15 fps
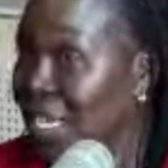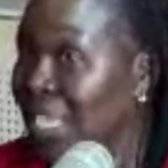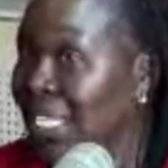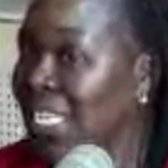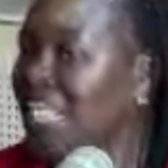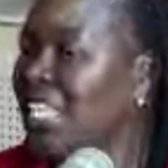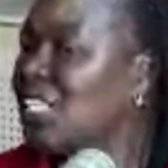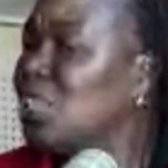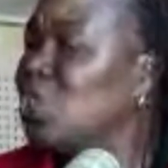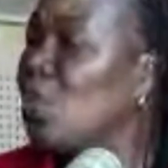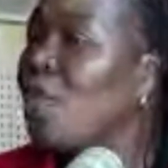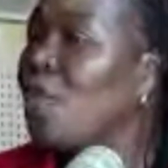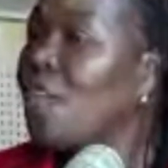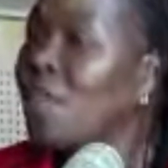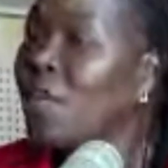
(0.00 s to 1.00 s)
that there's no
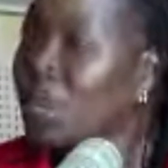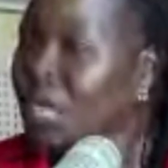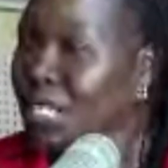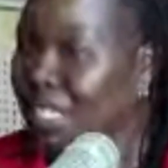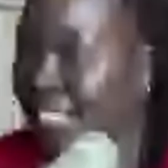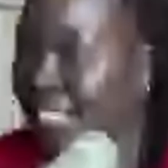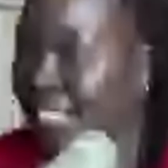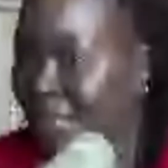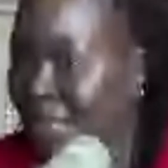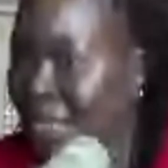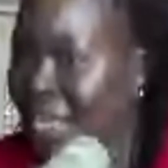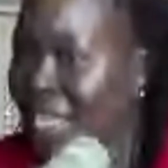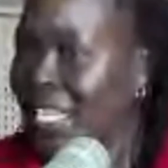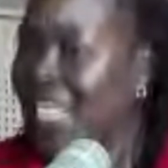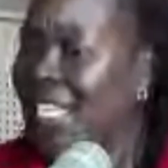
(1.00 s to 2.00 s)
favoritism,
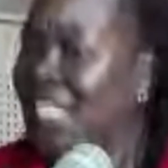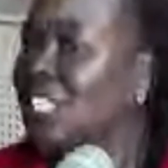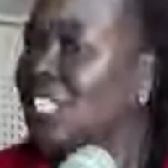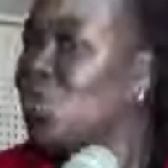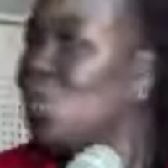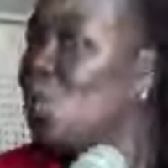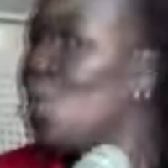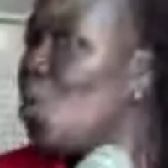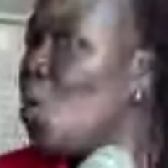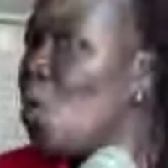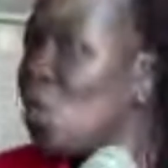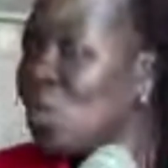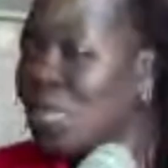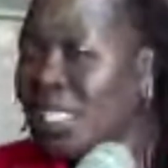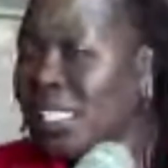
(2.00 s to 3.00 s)
that there's no
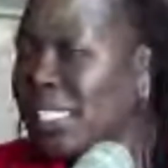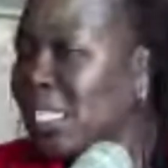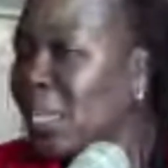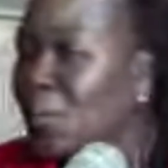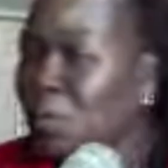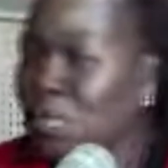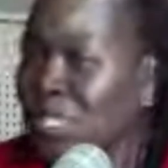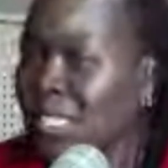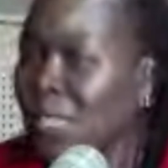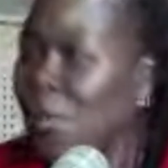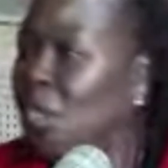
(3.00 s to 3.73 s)
all this nepotism,